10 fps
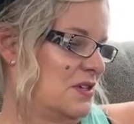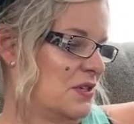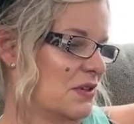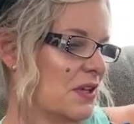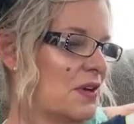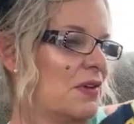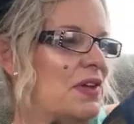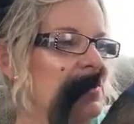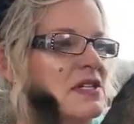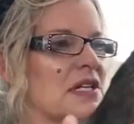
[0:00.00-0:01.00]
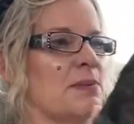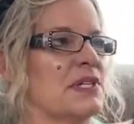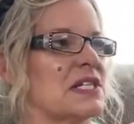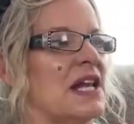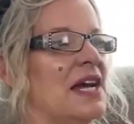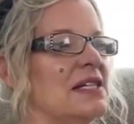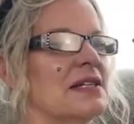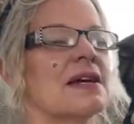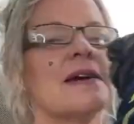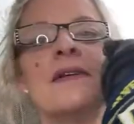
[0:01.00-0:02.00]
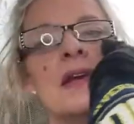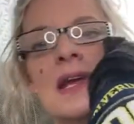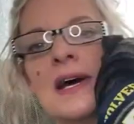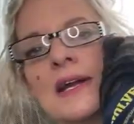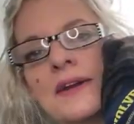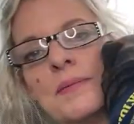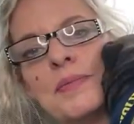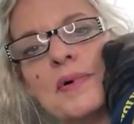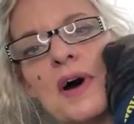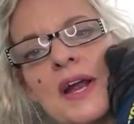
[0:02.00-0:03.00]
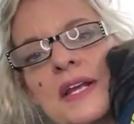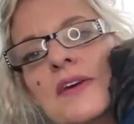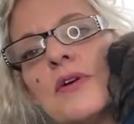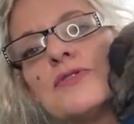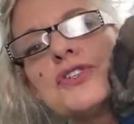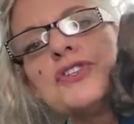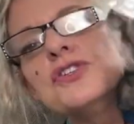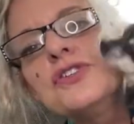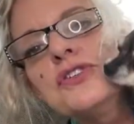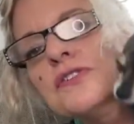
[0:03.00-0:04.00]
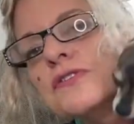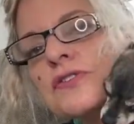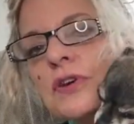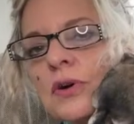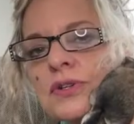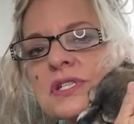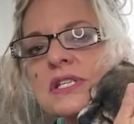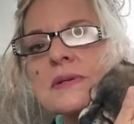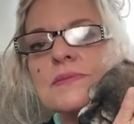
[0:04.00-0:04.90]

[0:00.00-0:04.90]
You do little slip and slides down Nana body. You go, shh, go to sleep.